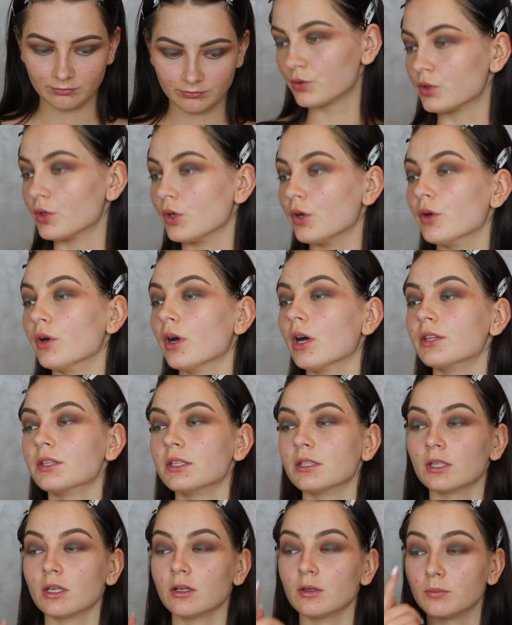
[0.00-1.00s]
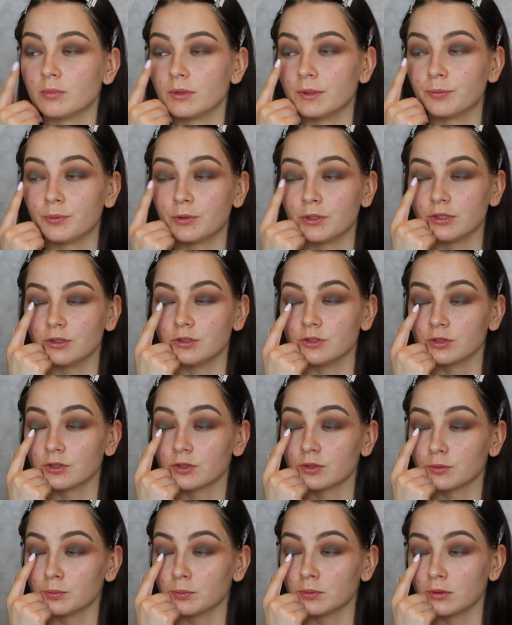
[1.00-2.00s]
So I think that'll be pretty
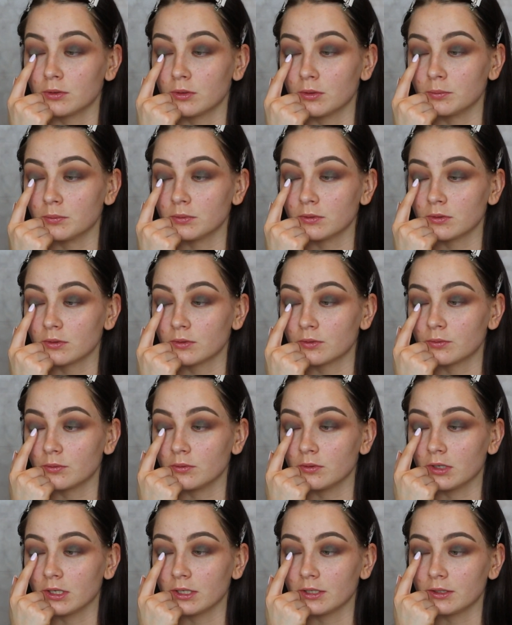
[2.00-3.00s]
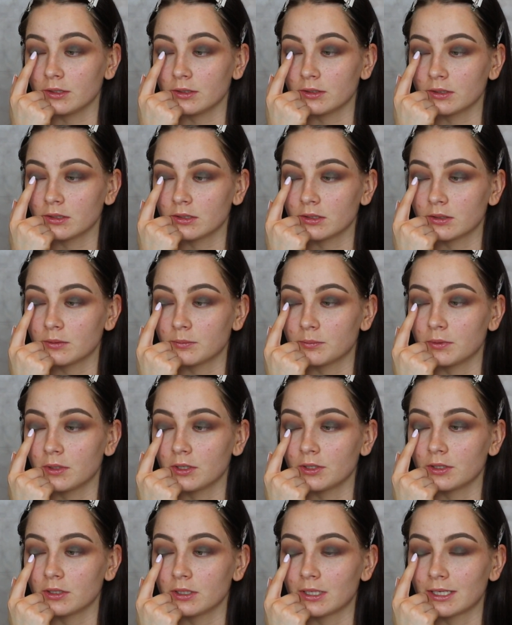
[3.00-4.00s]
just to put right
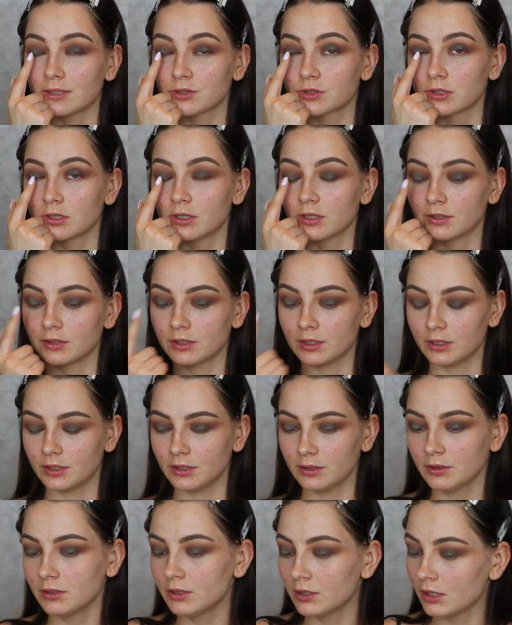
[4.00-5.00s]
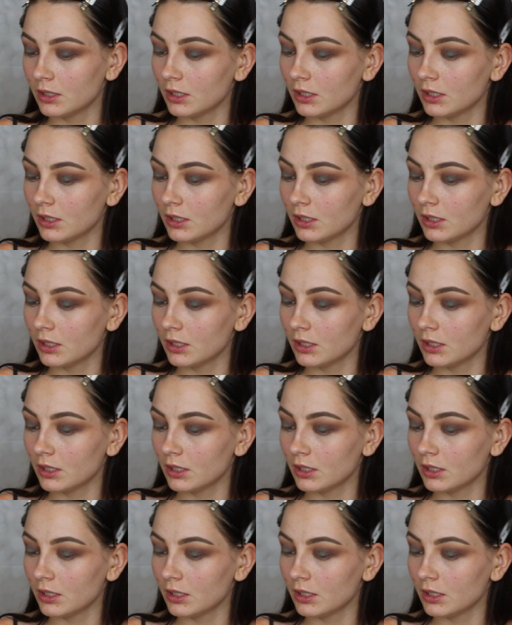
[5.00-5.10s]
by the lash line here.